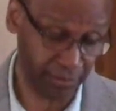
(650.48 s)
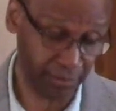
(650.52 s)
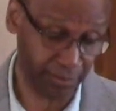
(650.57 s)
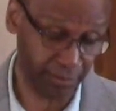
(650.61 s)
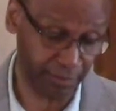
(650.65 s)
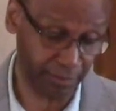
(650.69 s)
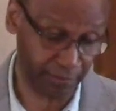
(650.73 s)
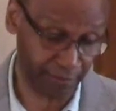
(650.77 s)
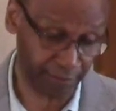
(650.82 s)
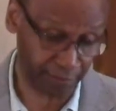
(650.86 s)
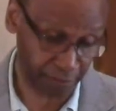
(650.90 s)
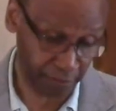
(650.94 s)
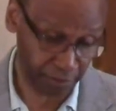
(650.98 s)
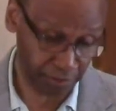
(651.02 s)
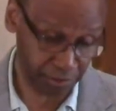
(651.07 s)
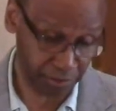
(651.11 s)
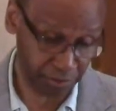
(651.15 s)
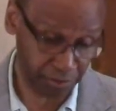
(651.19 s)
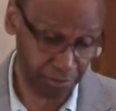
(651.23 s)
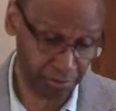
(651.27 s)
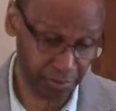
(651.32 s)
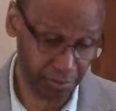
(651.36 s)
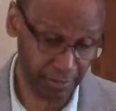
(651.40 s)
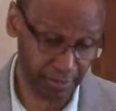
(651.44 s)
the
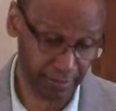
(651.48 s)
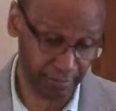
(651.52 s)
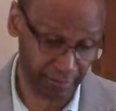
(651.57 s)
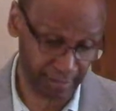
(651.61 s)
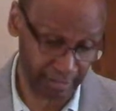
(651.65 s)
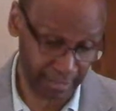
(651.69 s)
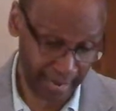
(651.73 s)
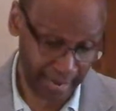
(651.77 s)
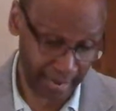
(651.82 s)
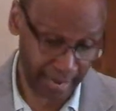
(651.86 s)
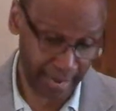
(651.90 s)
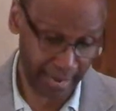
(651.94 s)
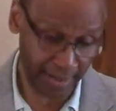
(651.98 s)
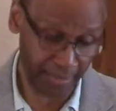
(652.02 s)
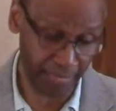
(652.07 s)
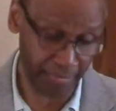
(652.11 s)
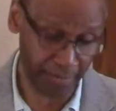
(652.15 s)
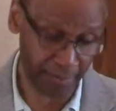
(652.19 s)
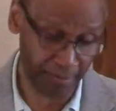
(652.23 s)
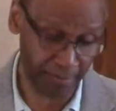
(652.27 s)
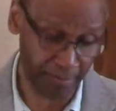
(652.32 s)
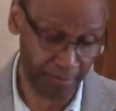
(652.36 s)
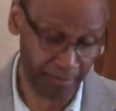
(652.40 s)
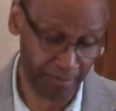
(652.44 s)
virtue of God, the
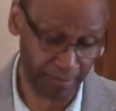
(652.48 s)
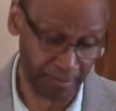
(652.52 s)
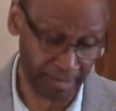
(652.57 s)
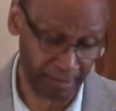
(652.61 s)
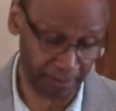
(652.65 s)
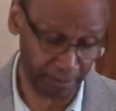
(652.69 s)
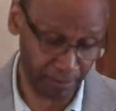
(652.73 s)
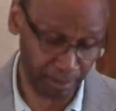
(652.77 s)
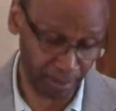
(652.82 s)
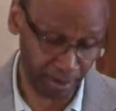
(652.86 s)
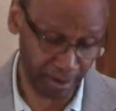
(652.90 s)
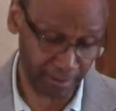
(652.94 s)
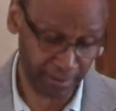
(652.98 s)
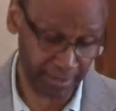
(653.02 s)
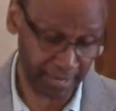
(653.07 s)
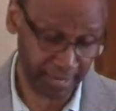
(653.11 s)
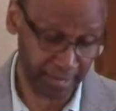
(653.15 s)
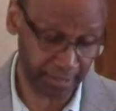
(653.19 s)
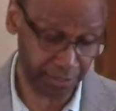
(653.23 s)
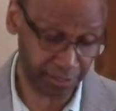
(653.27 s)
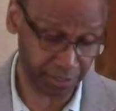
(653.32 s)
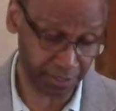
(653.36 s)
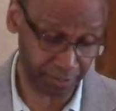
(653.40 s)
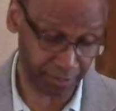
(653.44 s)
being
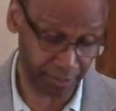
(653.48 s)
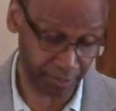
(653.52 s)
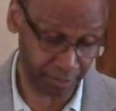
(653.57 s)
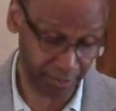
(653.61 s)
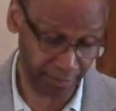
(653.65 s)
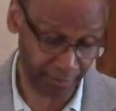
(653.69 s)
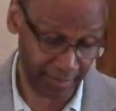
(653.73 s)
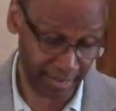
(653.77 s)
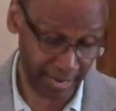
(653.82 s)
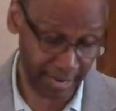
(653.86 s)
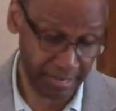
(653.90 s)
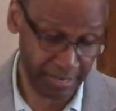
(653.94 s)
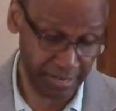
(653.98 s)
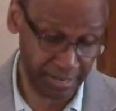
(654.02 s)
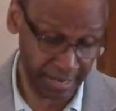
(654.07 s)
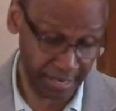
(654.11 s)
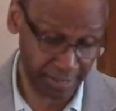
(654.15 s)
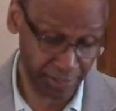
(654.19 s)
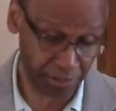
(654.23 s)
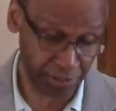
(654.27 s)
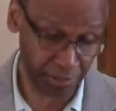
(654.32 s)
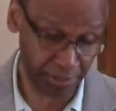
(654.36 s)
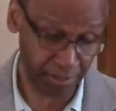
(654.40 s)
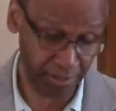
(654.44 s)
partakers of the divine
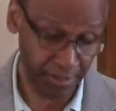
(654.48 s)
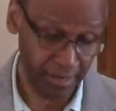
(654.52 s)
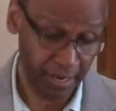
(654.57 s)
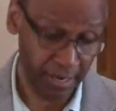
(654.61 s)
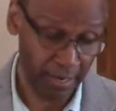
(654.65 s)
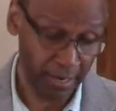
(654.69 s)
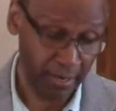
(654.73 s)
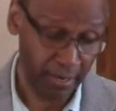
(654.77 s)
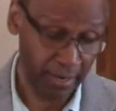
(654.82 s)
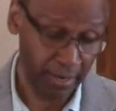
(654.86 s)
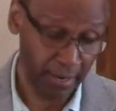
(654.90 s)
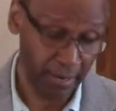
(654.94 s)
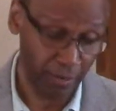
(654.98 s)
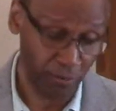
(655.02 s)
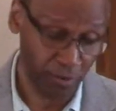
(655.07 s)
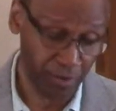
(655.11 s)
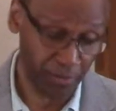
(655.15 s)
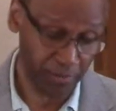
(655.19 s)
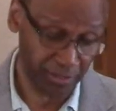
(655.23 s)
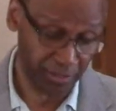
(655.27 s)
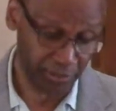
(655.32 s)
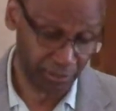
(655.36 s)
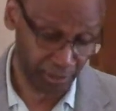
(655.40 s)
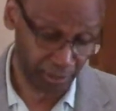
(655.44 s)
nature. We've
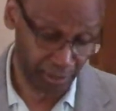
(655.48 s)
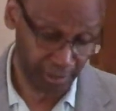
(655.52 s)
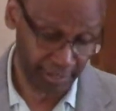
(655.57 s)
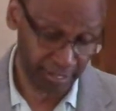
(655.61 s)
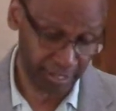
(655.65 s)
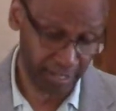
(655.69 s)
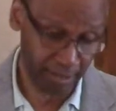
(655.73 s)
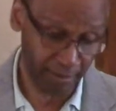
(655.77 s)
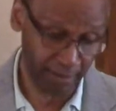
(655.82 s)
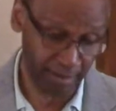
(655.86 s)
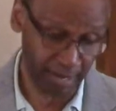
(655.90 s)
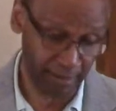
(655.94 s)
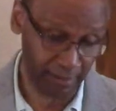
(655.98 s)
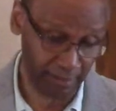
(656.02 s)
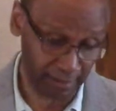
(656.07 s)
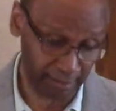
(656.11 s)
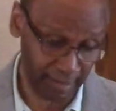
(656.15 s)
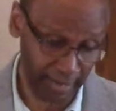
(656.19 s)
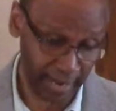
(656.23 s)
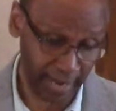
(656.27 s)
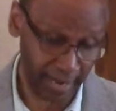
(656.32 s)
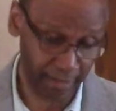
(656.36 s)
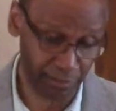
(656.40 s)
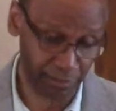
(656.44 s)
been talking about
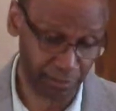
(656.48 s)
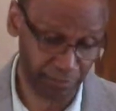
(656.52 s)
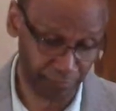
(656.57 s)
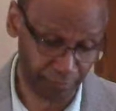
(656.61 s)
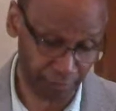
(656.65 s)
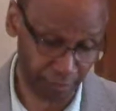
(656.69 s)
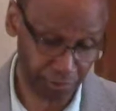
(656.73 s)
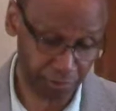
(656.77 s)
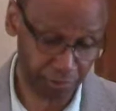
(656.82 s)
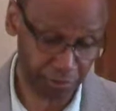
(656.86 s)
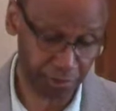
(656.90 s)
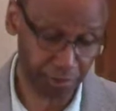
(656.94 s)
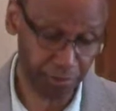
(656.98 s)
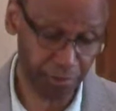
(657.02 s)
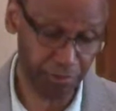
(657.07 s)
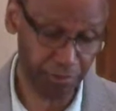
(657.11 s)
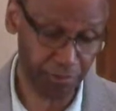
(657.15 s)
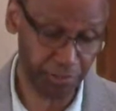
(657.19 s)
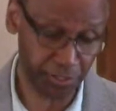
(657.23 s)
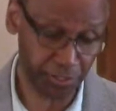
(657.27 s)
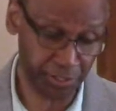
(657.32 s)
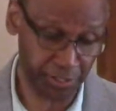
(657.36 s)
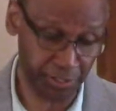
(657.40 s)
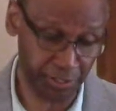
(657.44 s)
God's virtues
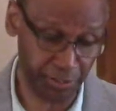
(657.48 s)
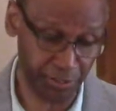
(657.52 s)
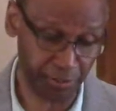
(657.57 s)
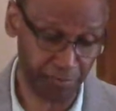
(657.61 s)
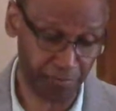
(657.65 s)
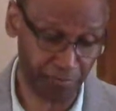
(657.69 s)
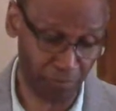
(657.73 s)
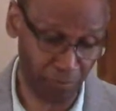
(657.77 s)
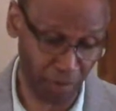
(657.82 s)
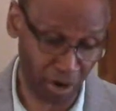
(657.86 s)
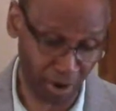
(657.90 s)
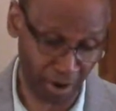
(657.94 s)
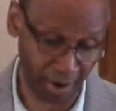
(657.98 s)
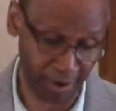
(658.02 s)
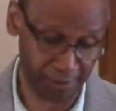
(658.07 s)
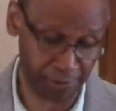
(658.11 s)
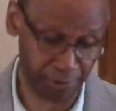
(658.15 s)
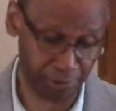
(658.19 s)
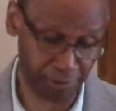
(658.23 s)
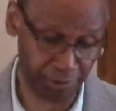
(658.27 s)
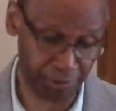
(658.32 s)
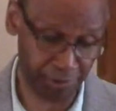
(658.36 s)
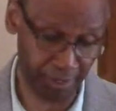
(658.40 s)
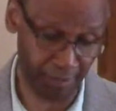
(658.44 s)
since
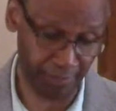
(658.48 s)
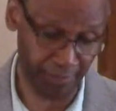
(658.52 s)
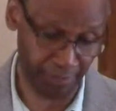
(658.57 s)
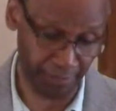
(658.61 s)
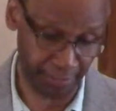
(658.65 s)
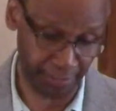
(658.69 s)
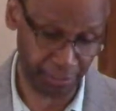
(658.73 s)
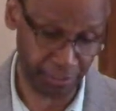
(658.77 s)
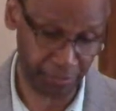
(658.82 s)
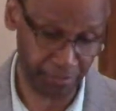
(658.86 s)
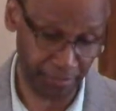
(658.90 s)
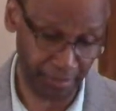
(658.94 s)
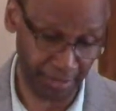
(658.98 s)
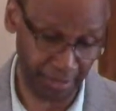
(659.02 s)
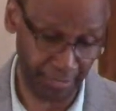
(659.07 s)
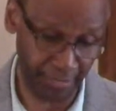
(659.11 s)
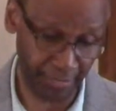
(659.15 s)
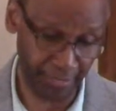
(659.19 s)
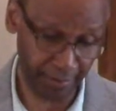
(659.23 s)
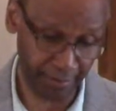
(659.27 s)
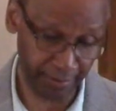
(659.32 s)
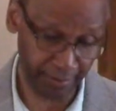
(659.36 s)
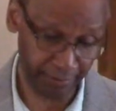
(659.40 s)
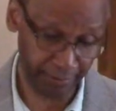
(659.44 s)
March of this month.
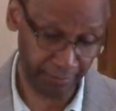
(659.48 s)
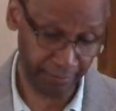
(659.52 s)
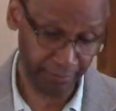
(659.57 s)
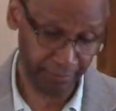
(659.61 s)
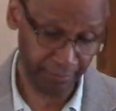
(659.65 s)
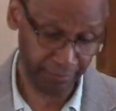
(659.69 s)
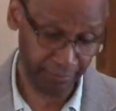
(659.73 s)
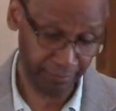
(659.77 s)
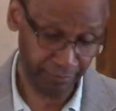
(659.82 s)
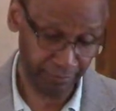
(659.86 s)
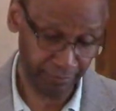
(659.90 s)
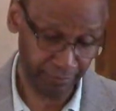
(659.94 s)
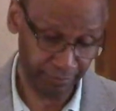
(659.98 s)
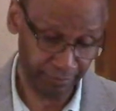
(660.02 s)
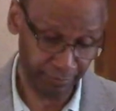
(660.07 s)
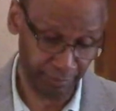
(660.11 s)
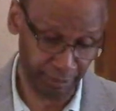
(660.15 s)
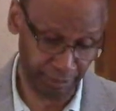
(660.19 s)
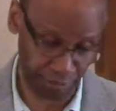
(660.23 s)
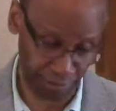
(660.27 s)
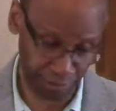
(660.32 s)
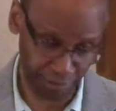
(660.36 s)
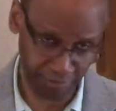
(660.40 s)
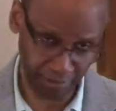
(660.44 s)

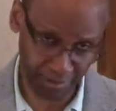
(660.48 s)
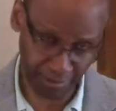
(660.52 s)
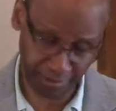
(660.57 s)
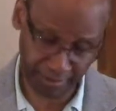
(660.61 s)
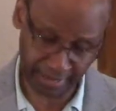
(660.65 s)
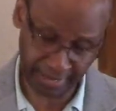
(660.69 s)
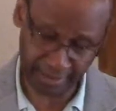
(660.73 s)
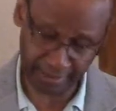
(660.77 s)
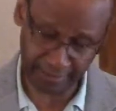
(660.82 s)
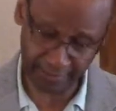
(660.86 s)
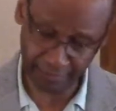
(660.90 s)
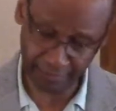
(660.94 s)
Did you know that?